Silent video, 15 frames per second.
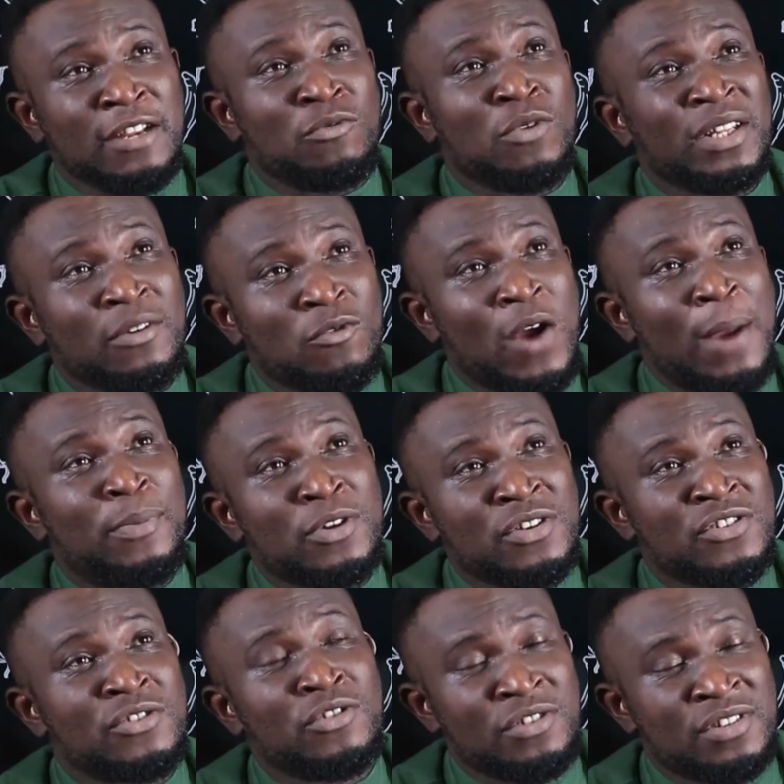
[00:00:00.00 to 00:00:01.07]
what the white
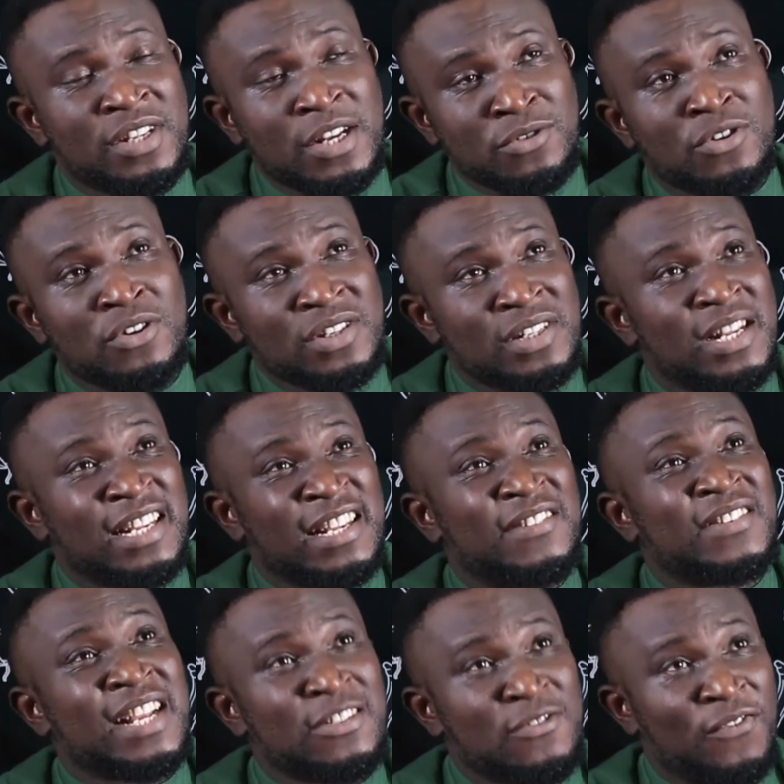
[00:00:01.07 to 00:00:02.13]
blood cell does is that
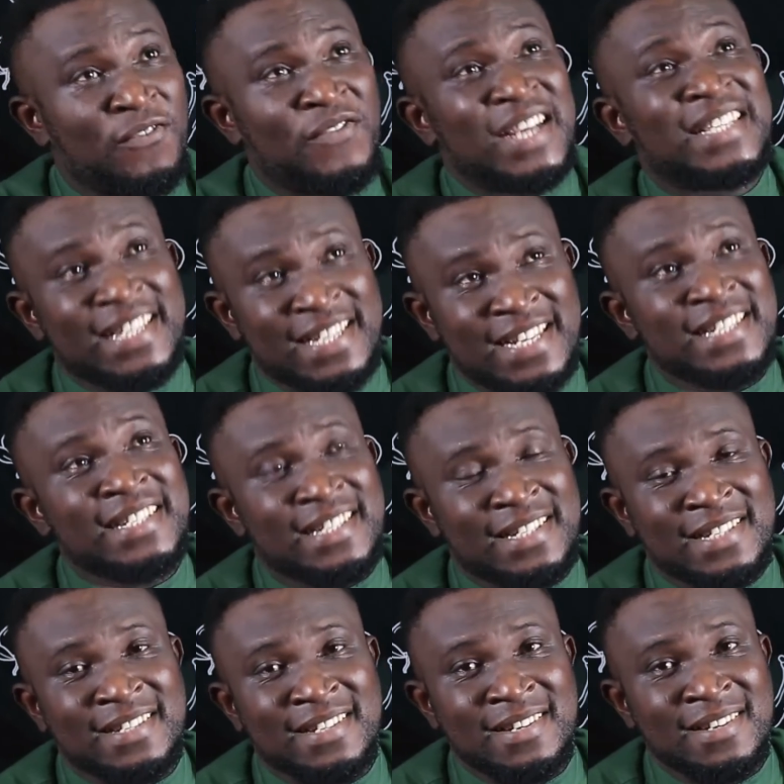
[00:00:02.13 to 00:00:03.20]
it tries to fight against
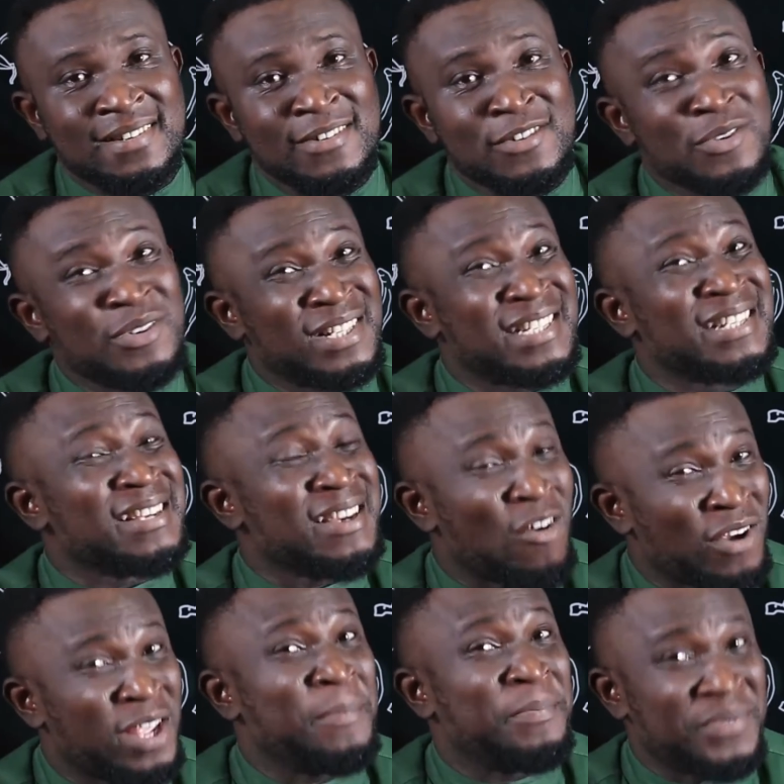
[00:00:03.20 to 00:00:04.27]
it. So it
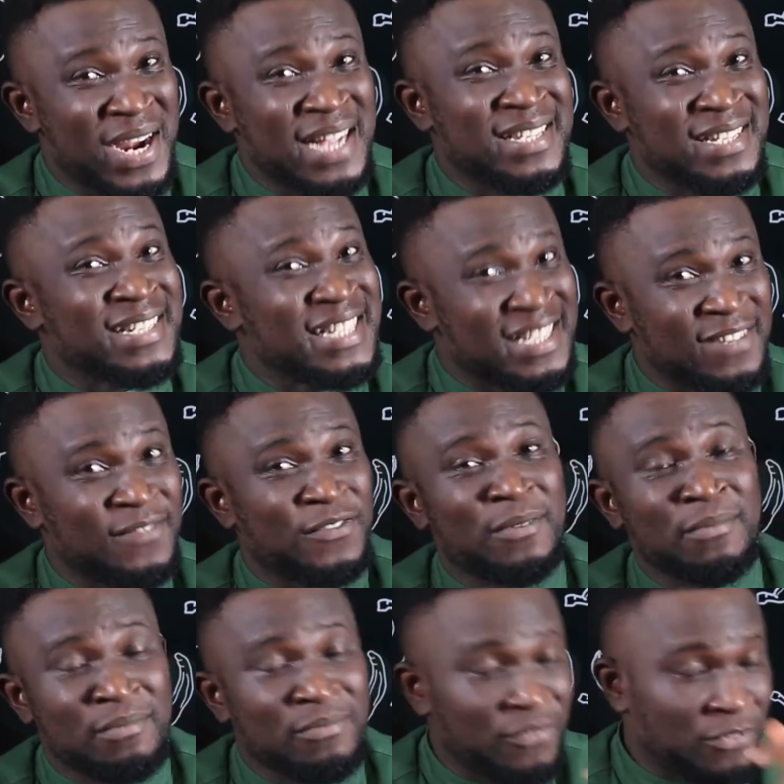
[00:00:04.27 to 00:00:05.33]
keeps rising eating
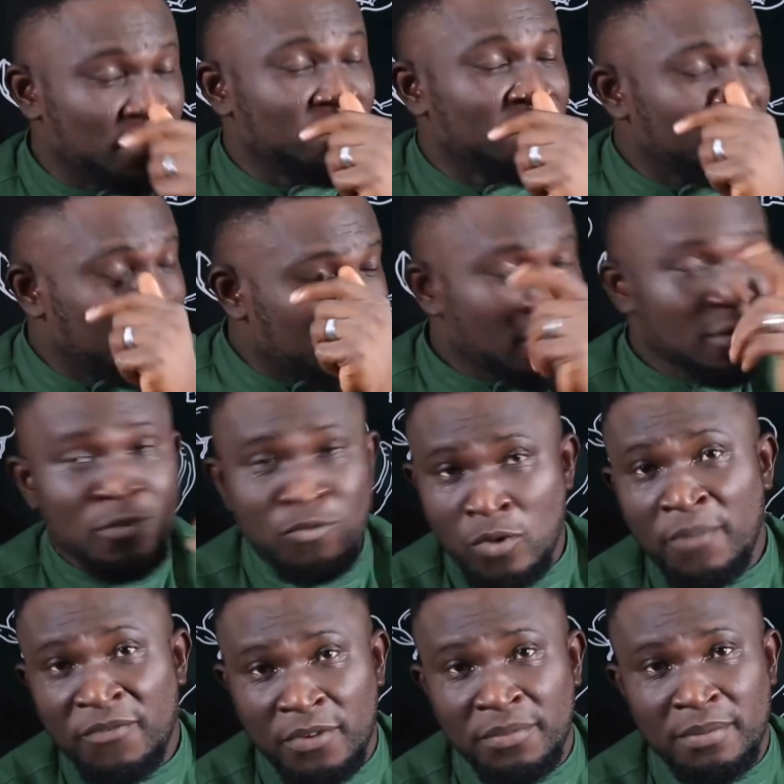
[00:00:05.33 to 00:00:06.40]
from food
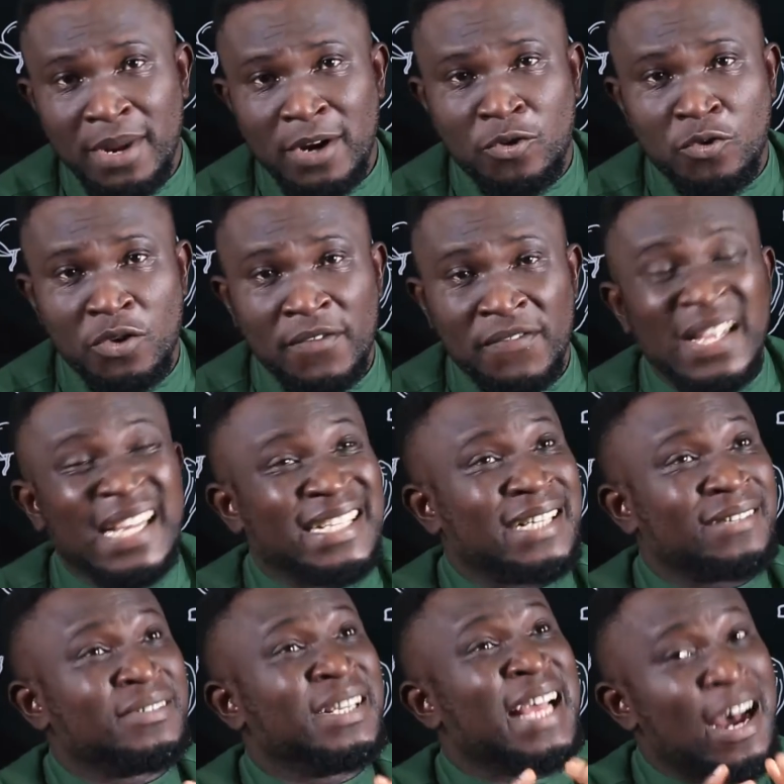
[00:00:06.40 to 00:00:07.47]
warm from the microwave.
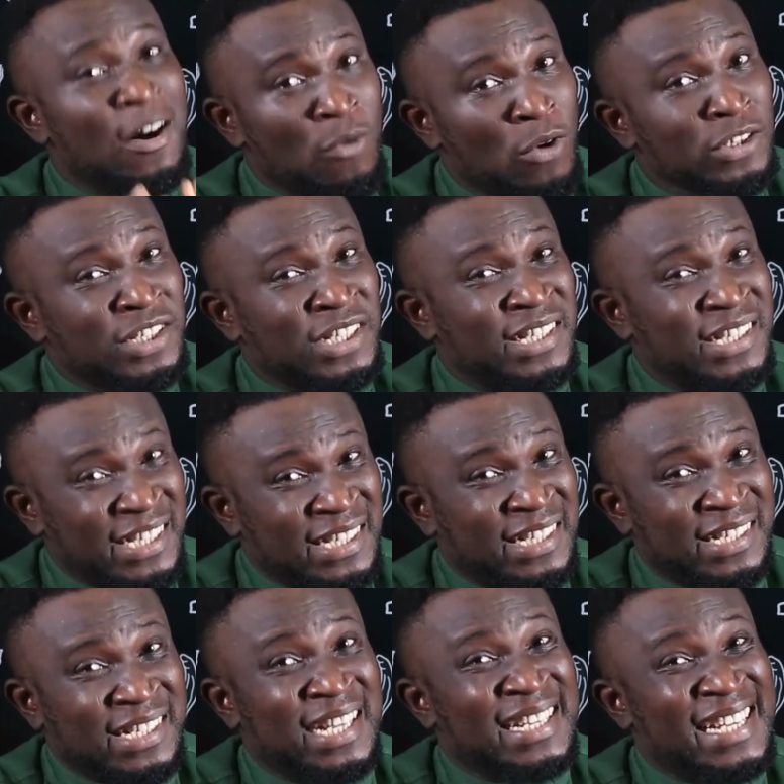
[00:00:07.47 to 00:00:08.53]
Now what it
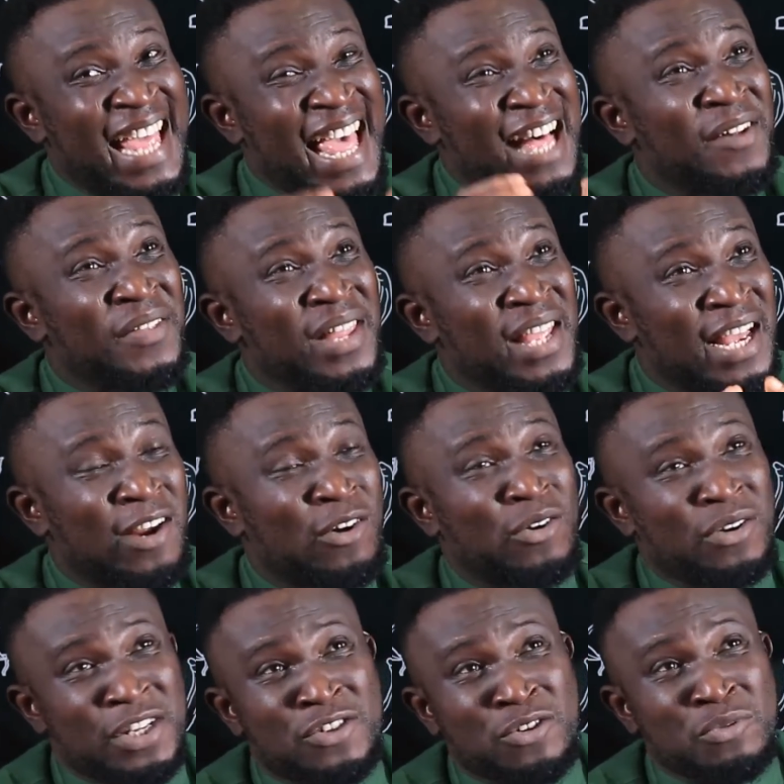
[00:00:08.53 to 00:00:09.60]
is that the healthy hair
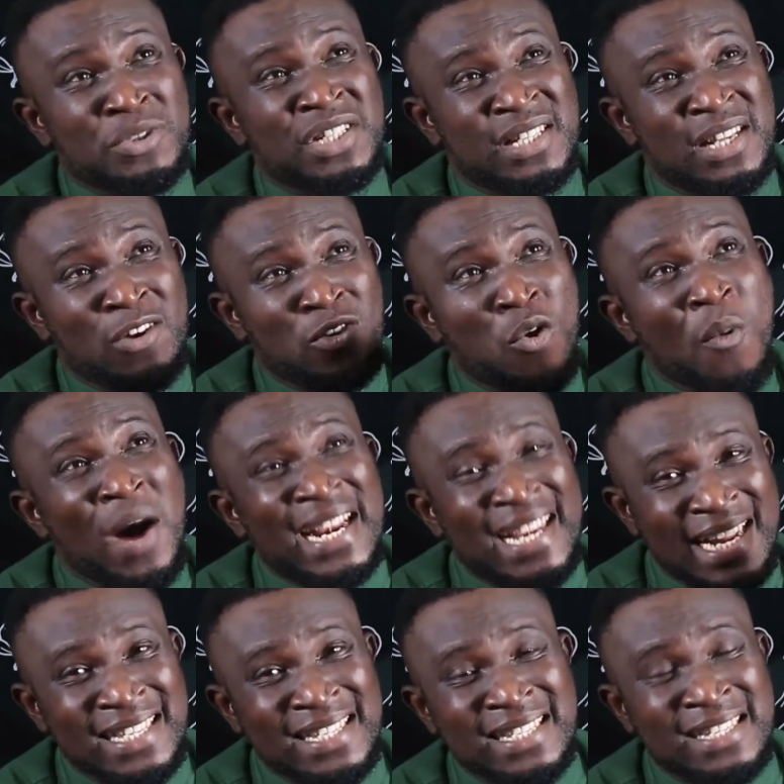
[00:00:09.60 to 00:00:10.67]
cholesterol, which is the lower
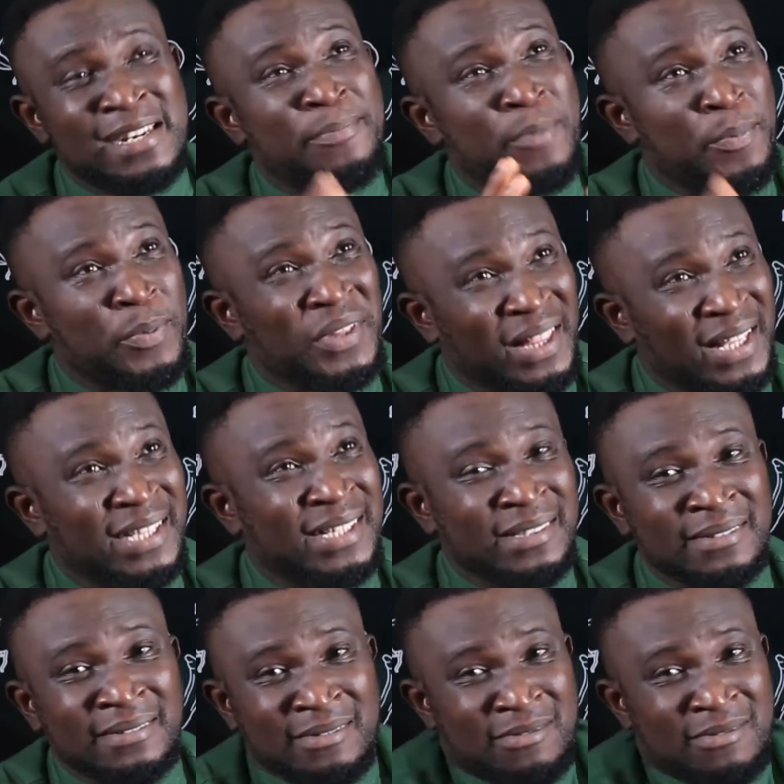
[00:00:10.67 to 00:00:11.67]
density lipoprotein,